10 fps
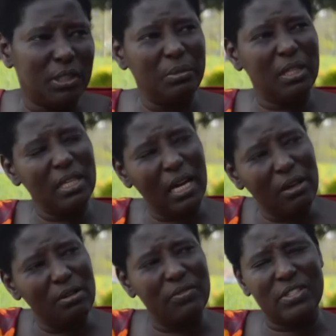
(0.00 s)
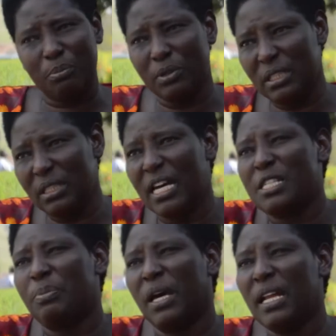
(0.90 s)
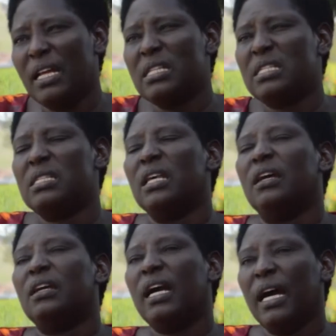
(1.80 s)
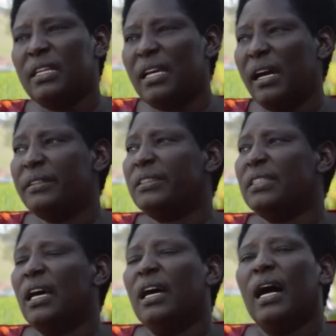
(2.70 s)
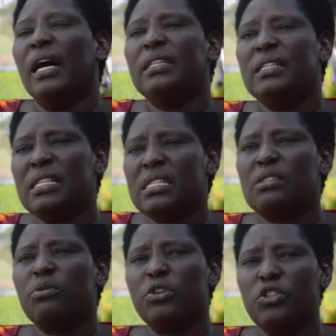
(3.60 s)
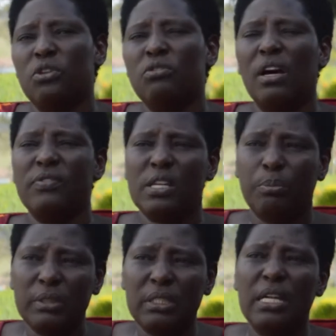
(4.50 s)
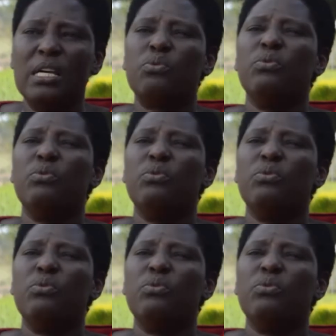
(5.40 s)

Media, you have supported us, parents, guardians, and this region you have supported us.